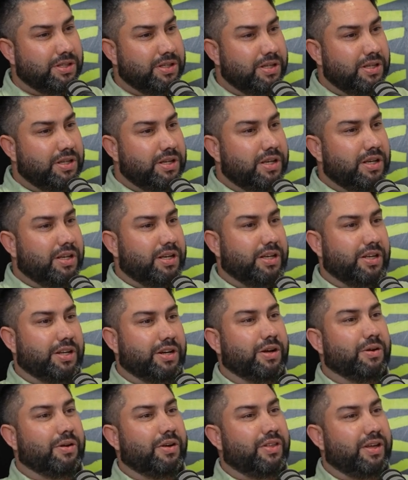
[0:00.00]

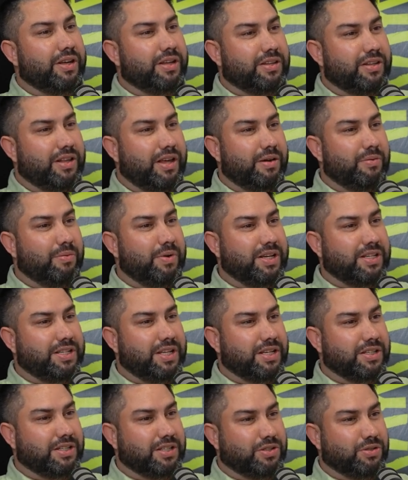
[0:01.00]
I think that we
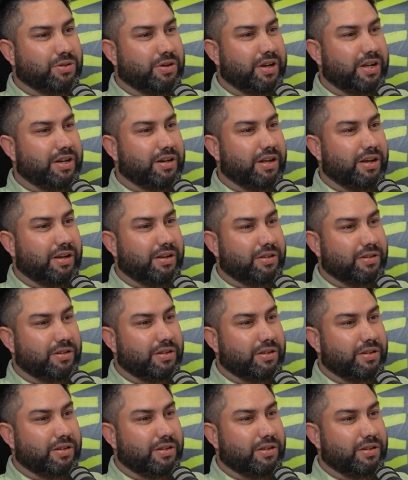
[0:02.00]
tend to try and like